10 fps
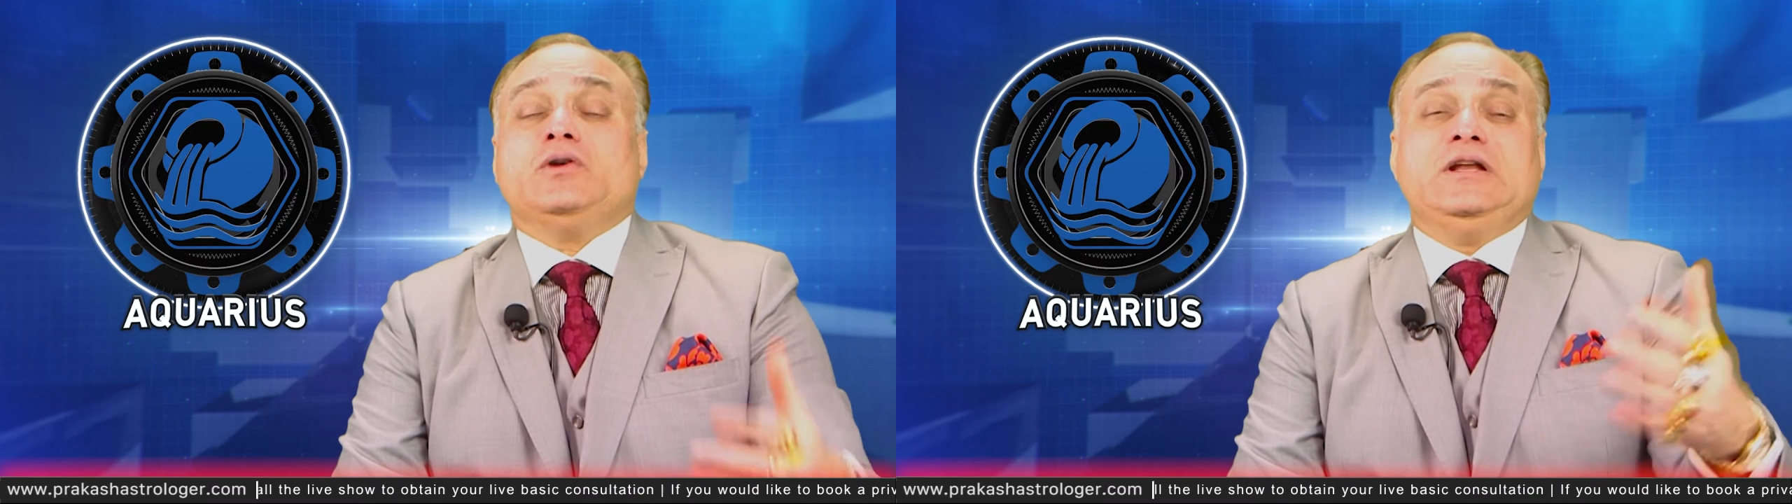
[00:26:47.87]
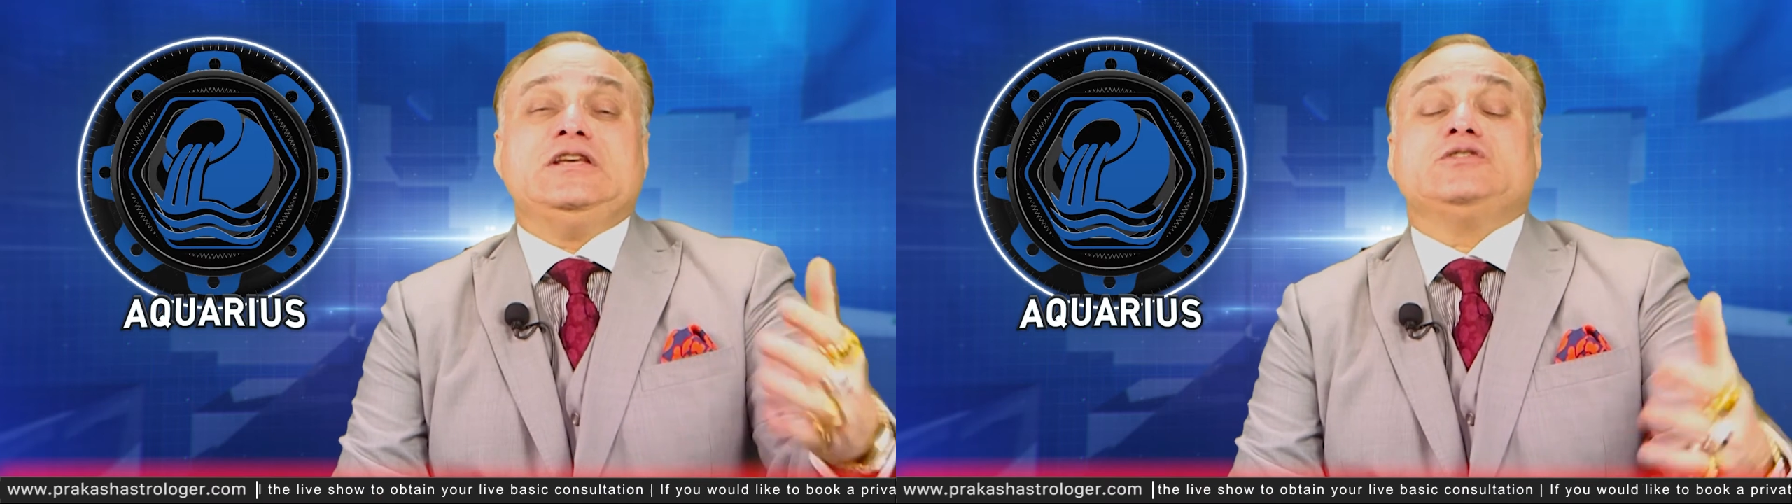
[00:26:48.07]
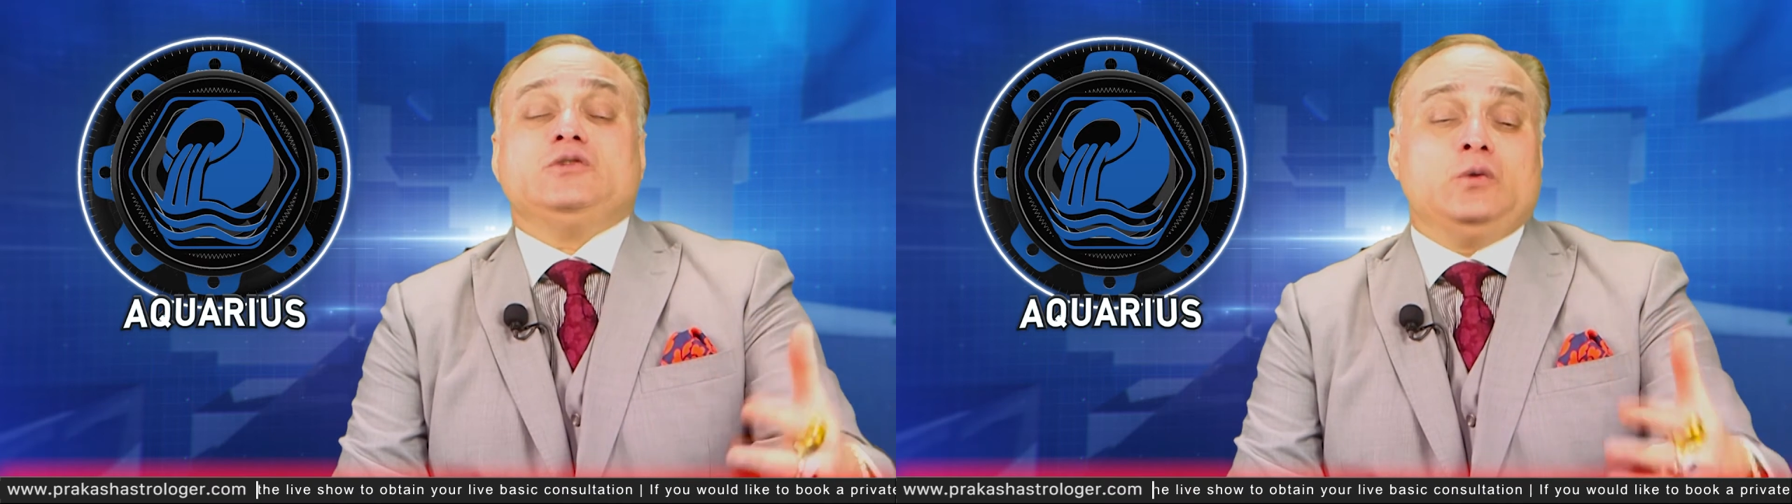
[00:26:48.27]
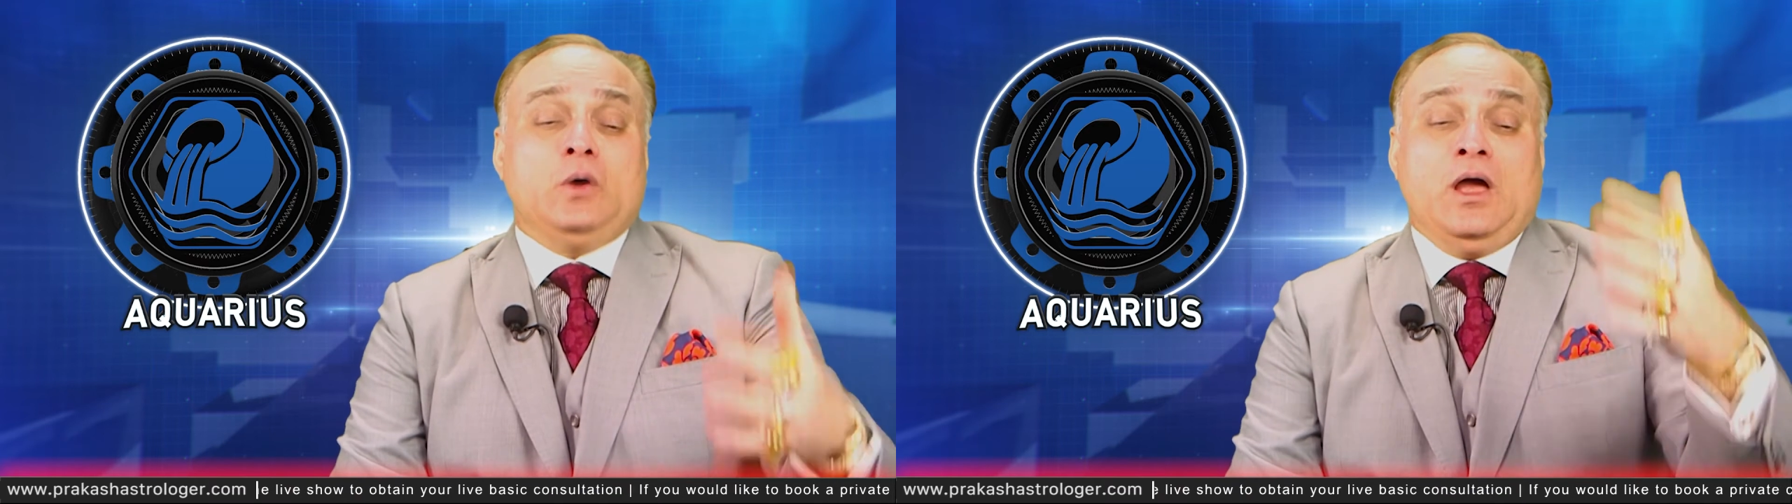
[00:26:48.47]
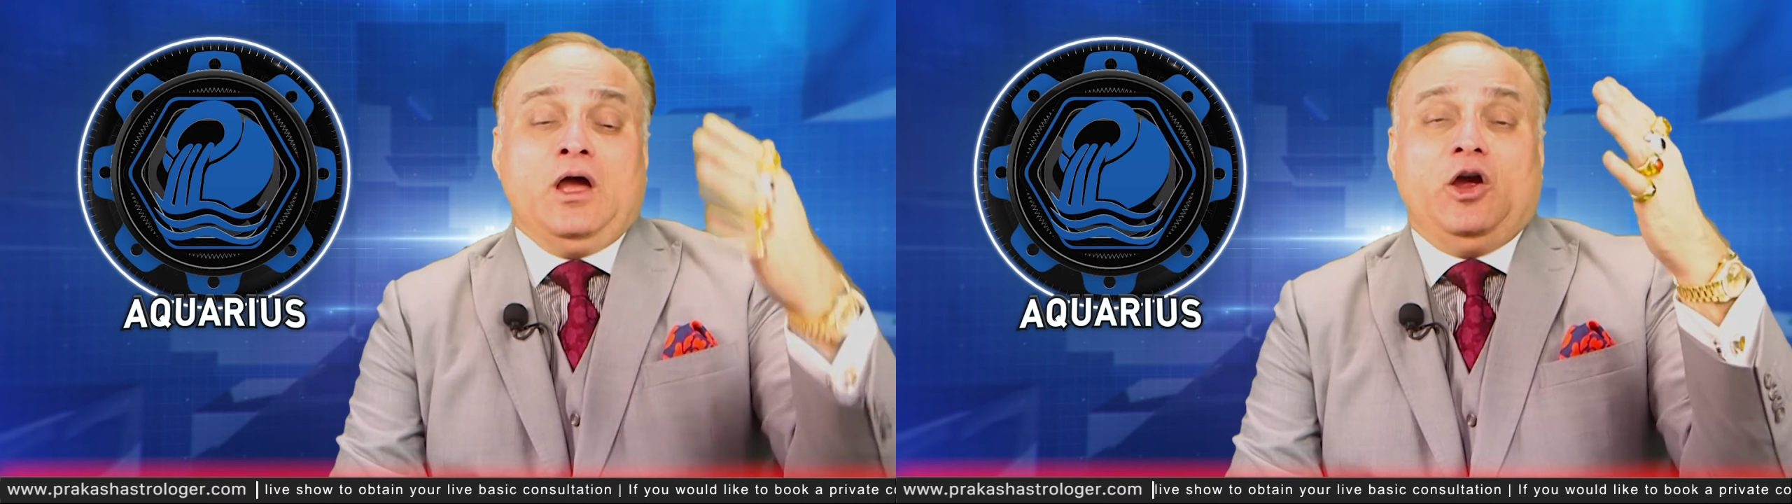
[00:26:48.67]
release
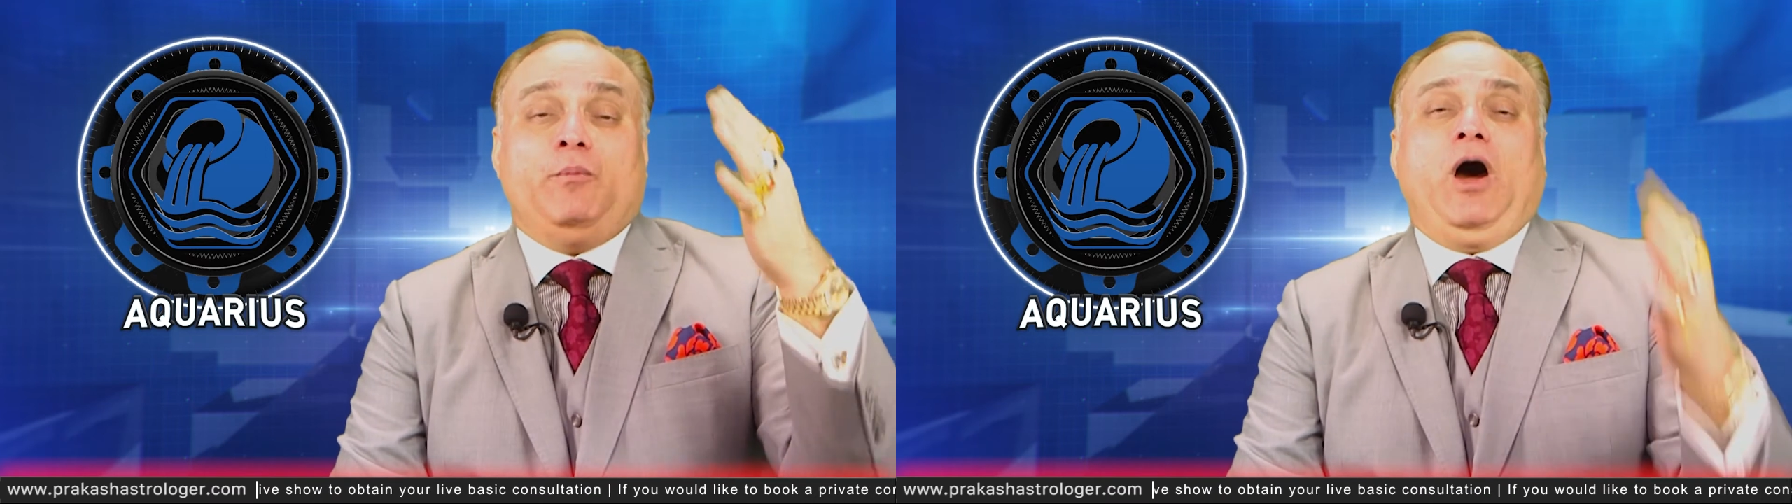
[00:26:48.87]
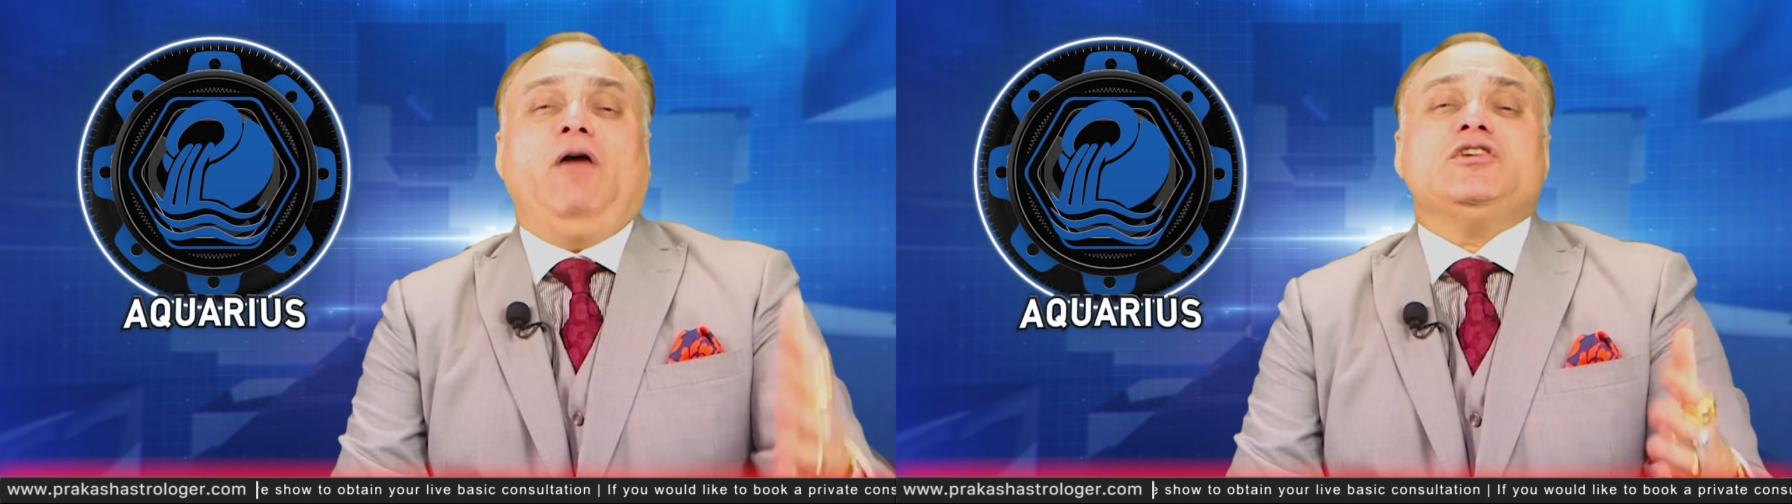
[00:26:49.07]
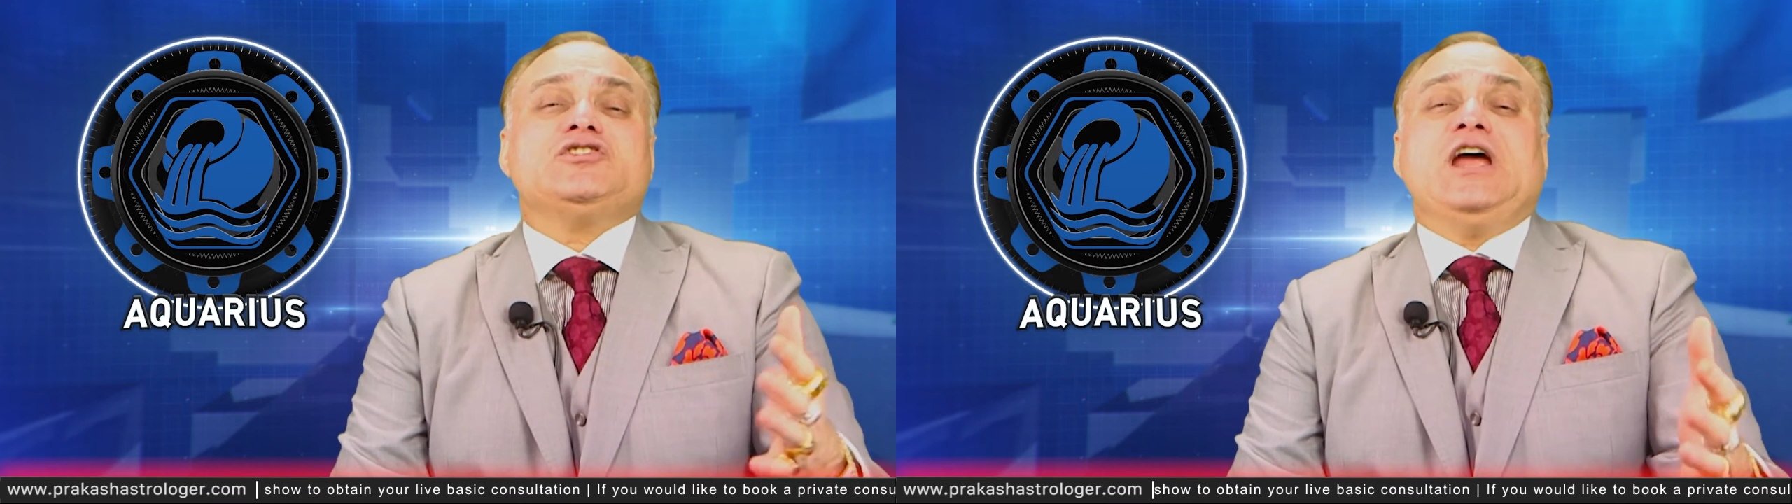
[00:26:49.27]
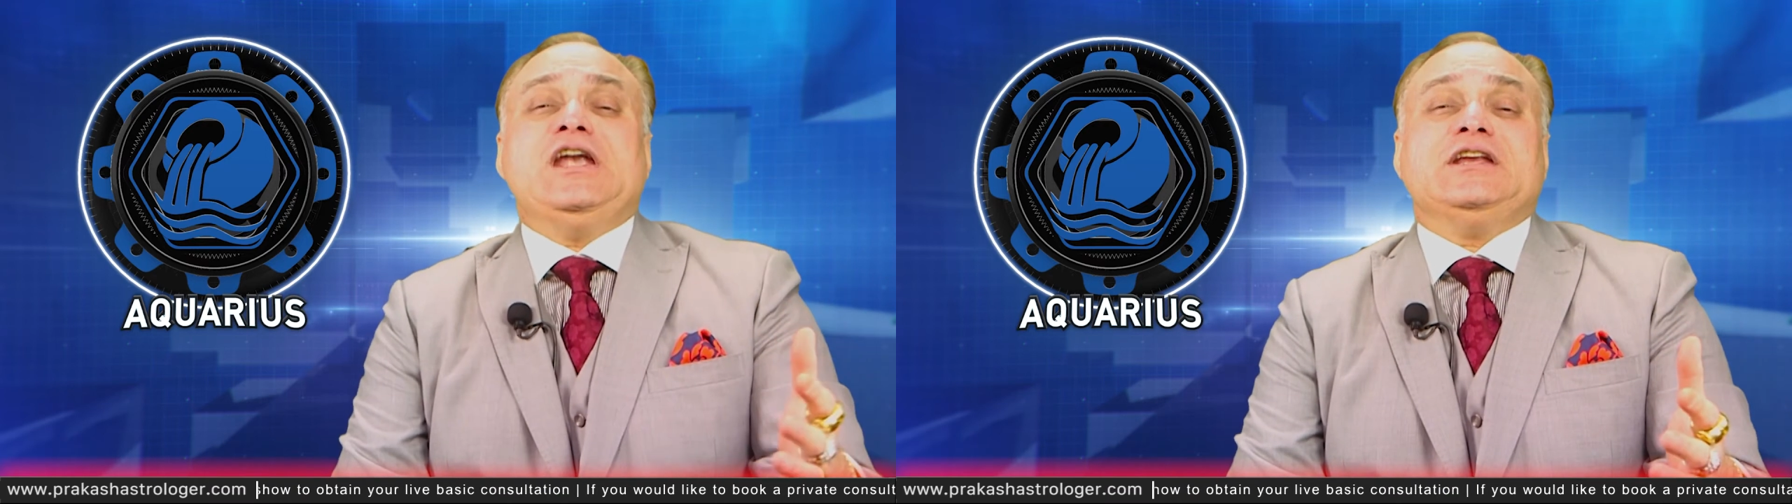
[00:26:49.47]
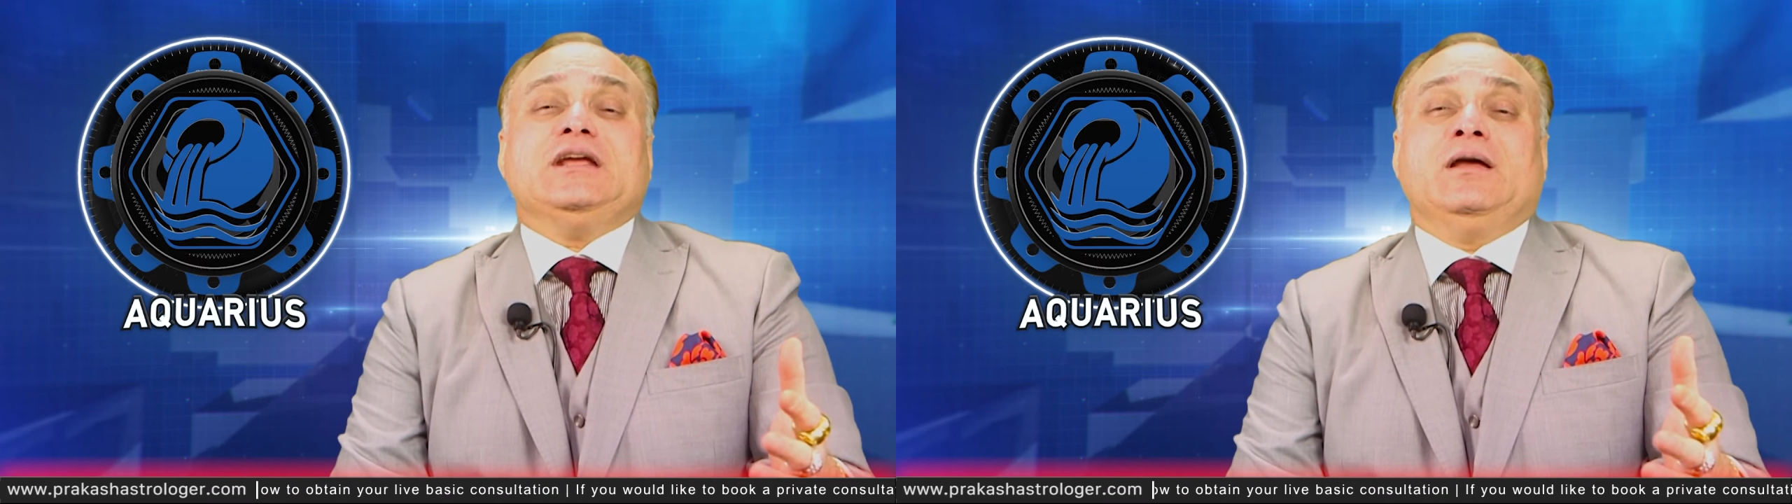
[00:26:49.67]
you a power
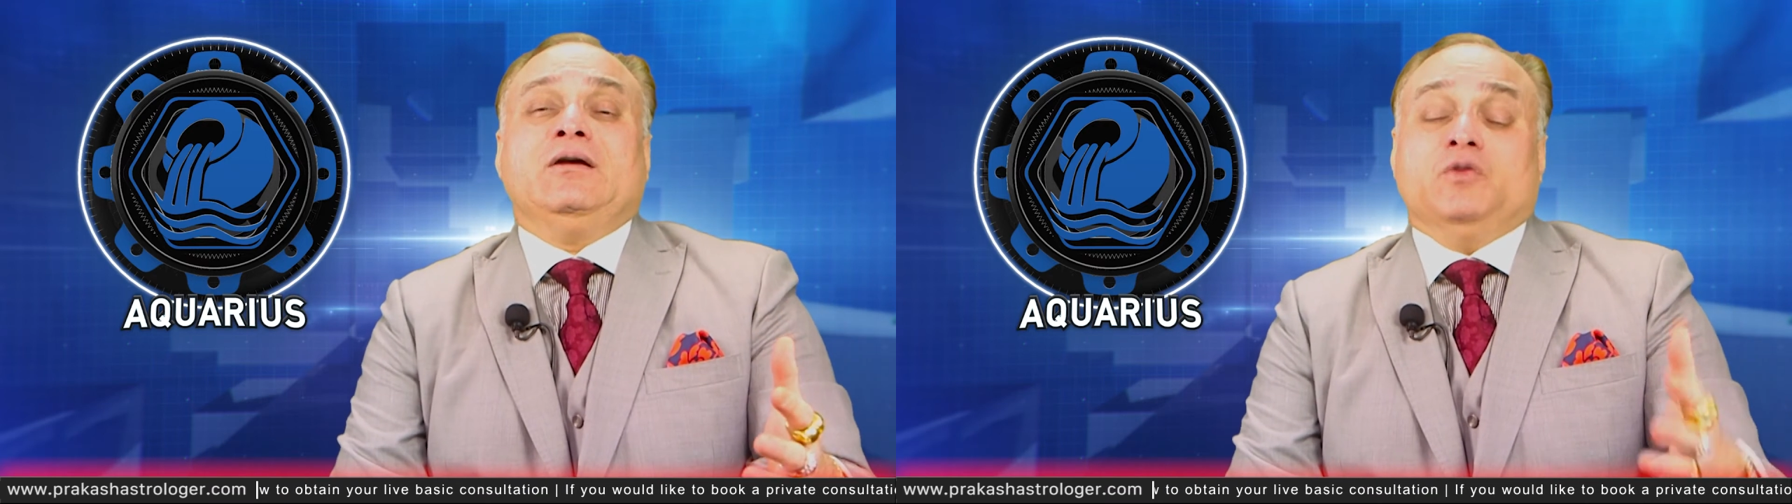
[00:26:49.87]
chanting,